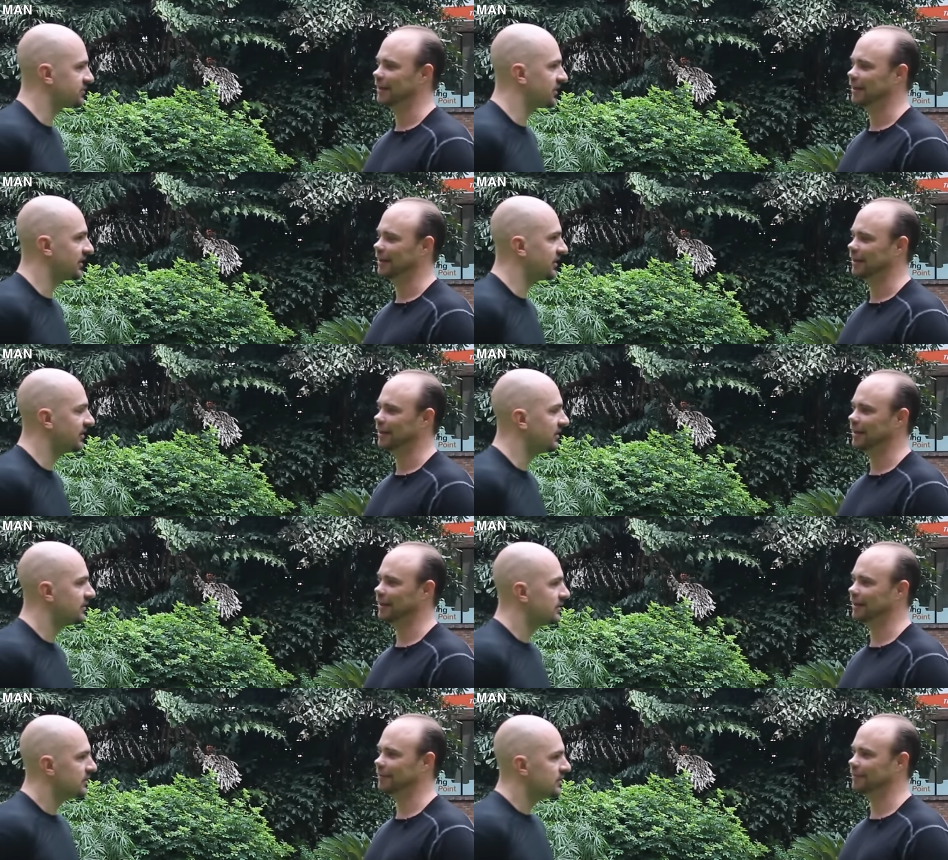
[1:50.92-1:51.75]
Speaker 1: of training?
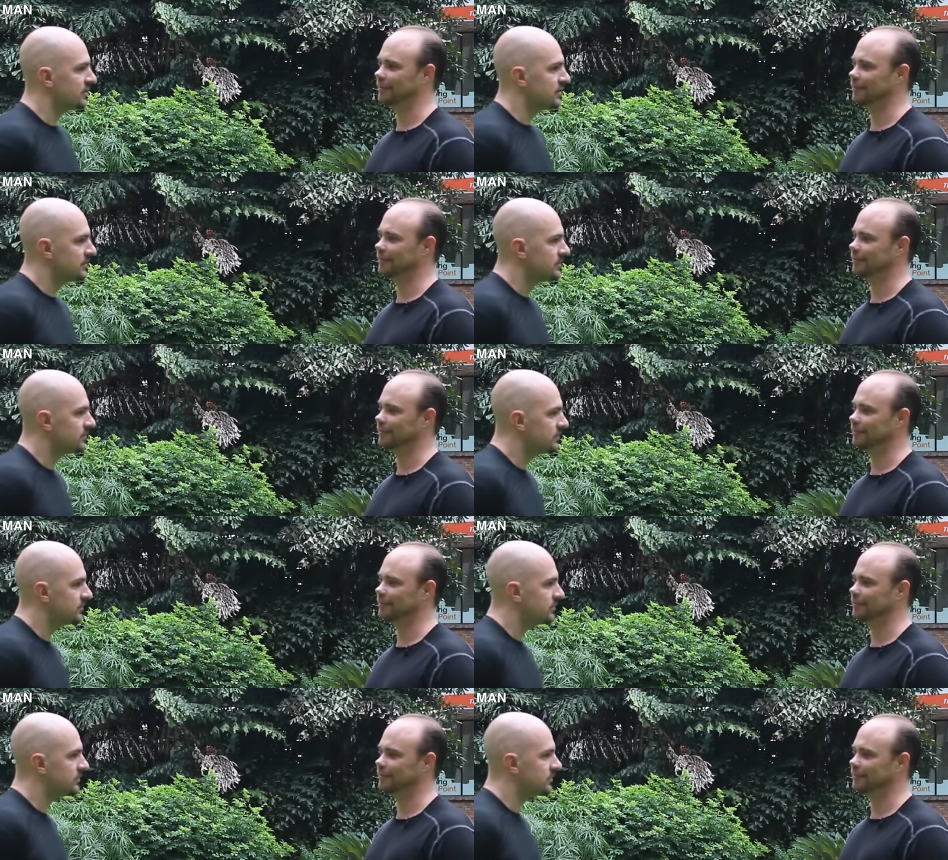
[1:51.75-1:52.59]
Uh,
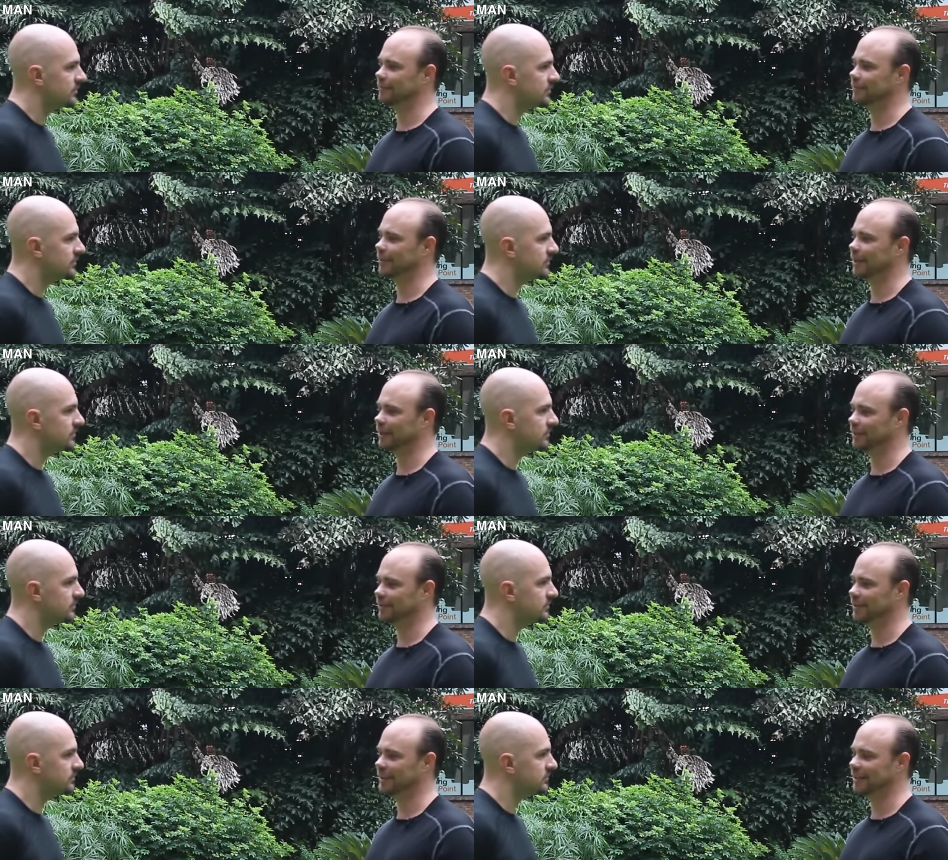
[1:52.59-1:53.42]

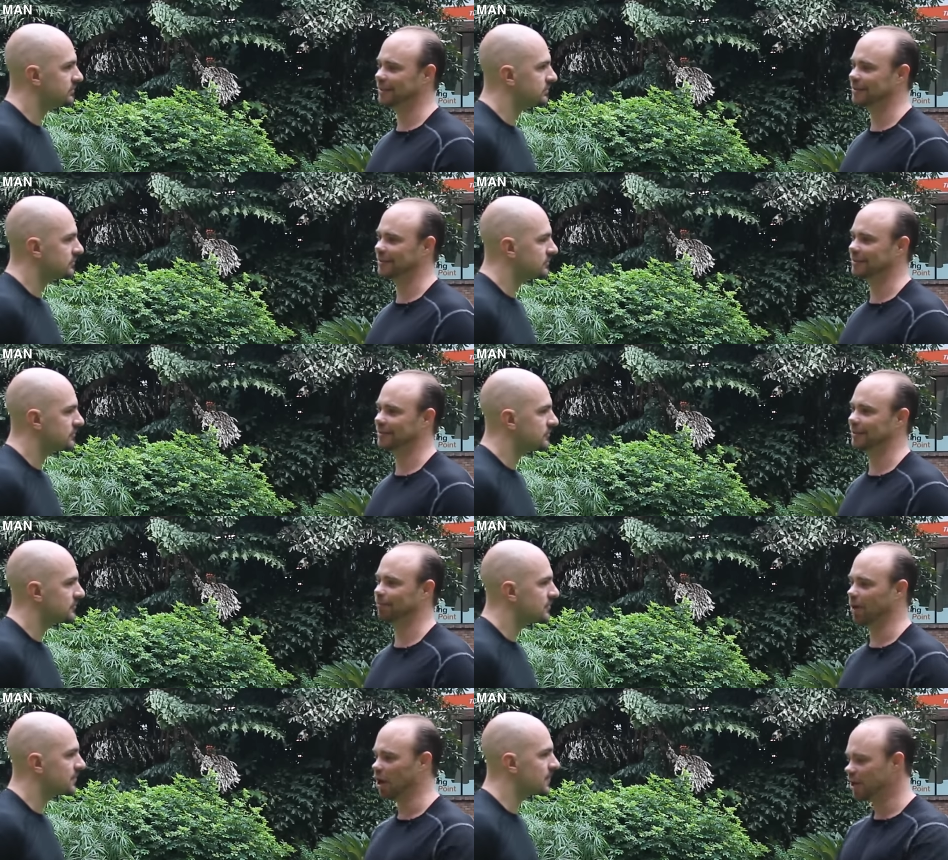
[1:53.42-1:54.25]
well, the thing is,
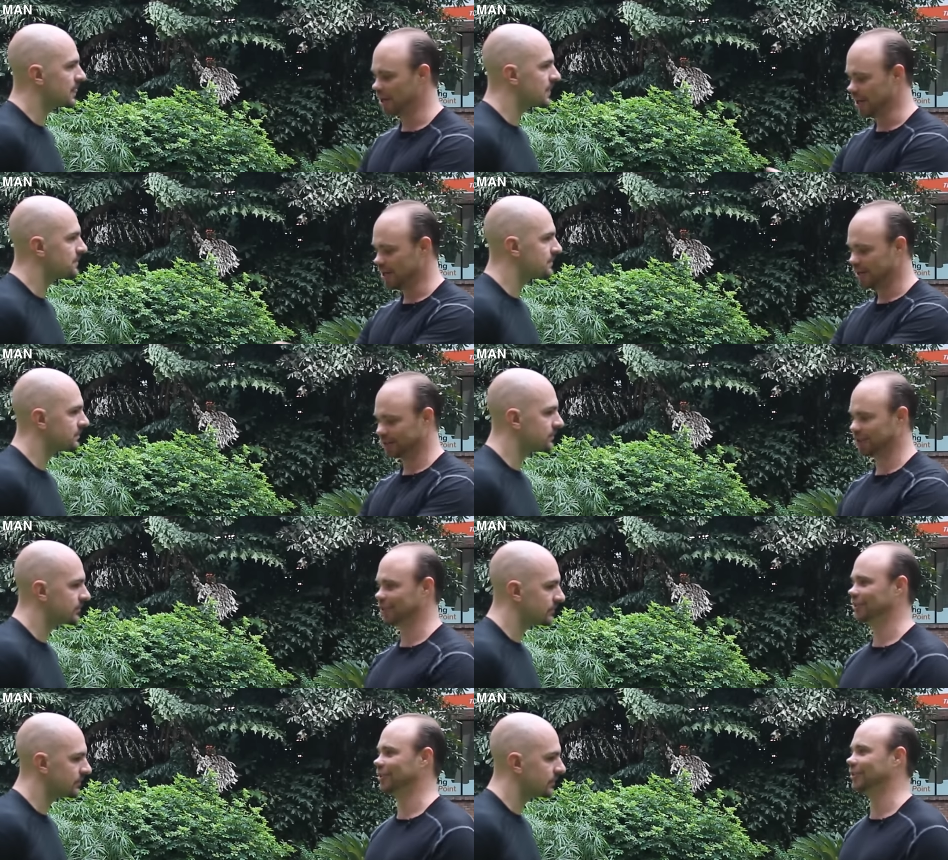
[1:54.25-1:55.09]
the body.
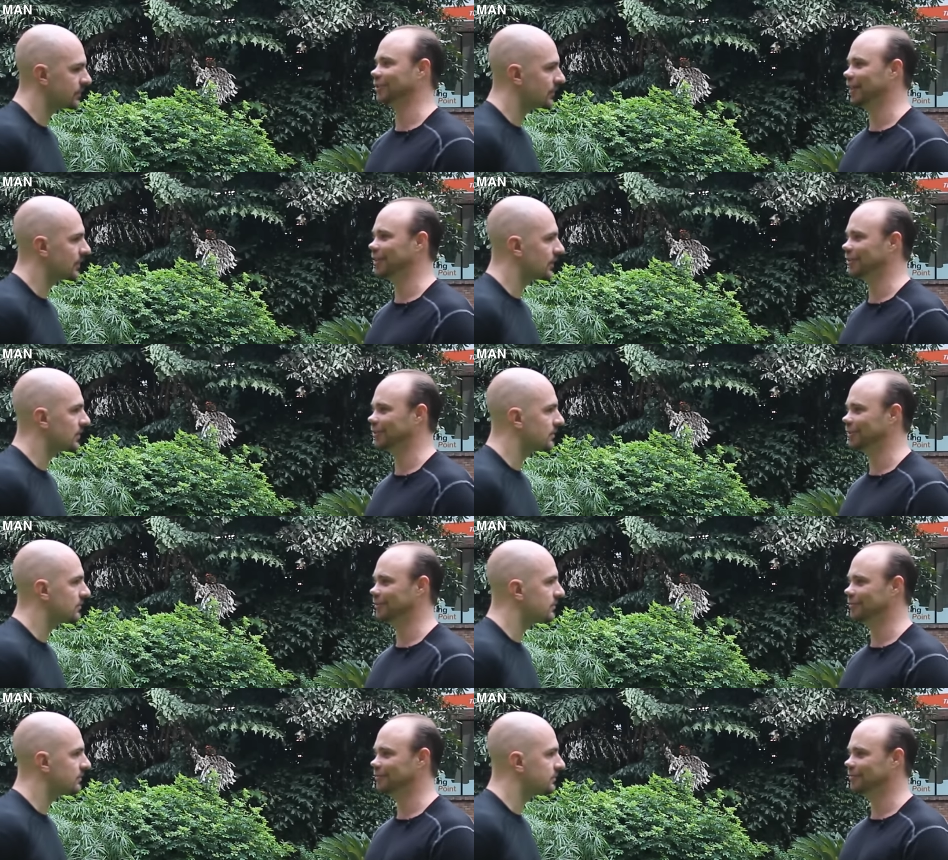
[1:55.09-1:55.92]
It's not just your
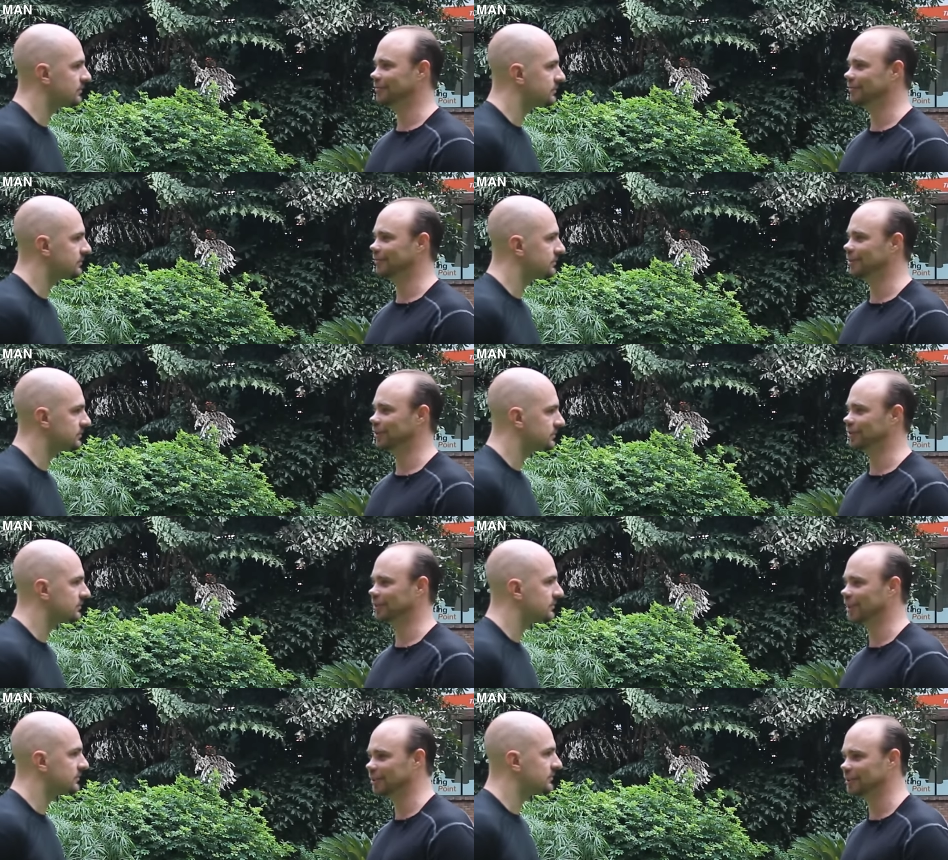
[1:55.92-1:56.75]
attitude and your
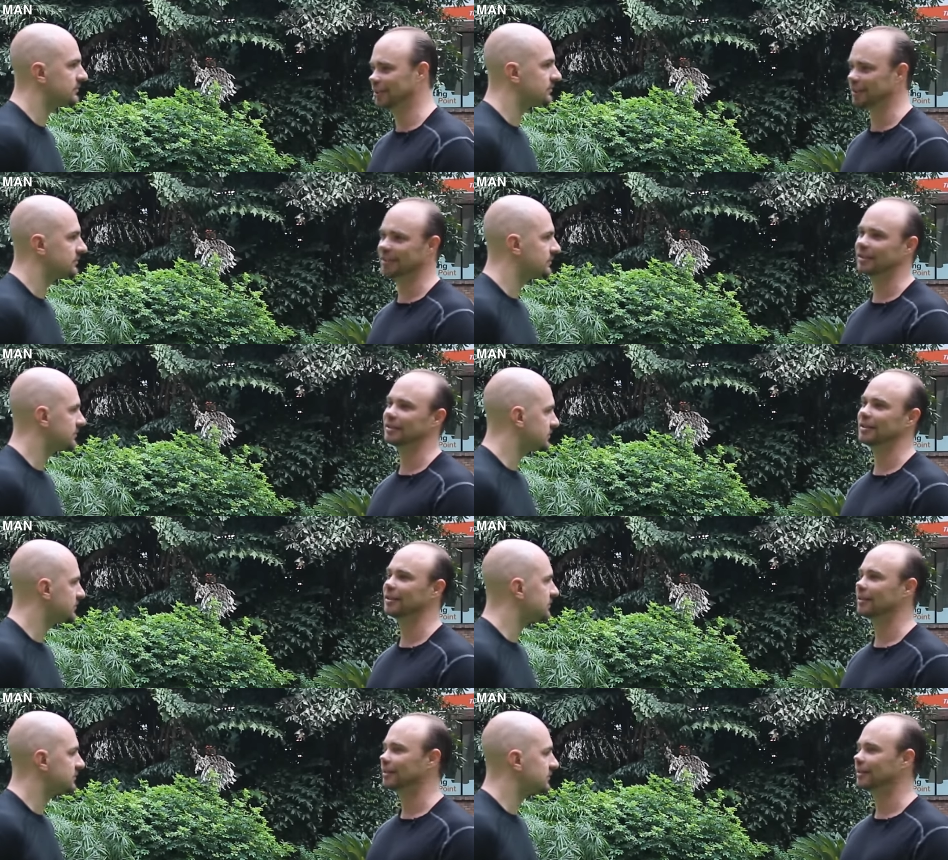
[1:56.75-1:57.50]
skill and technique.